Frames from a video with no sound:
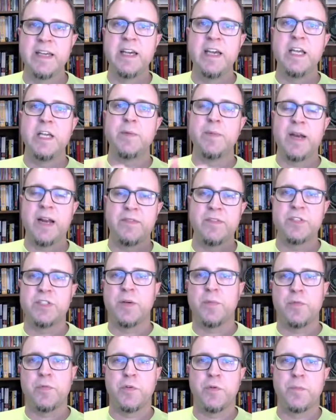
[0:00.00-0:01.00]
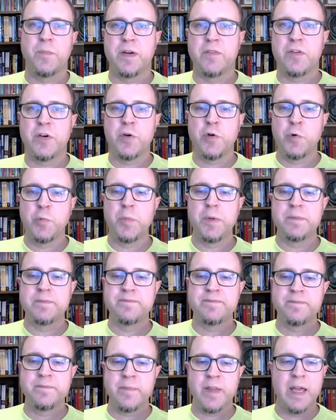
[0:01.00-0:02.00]
You might have to jump through a bit of a hoop.
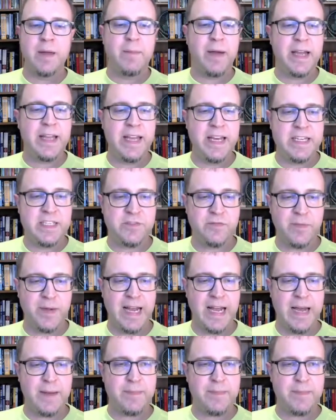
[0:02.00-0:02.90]
In my case, for my app,